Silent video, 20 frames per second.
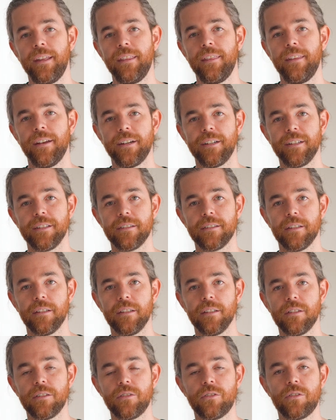There's
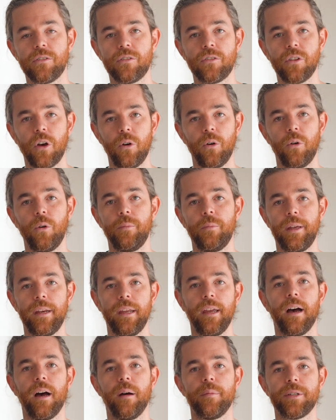so
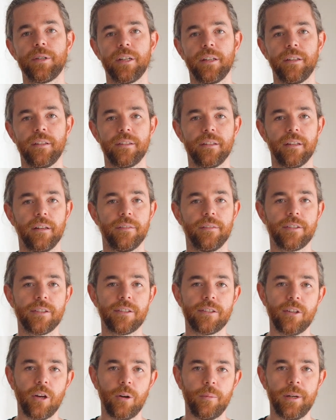many options of
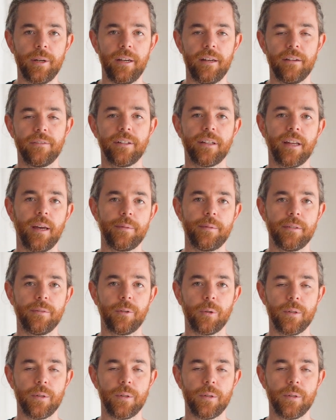so many different types of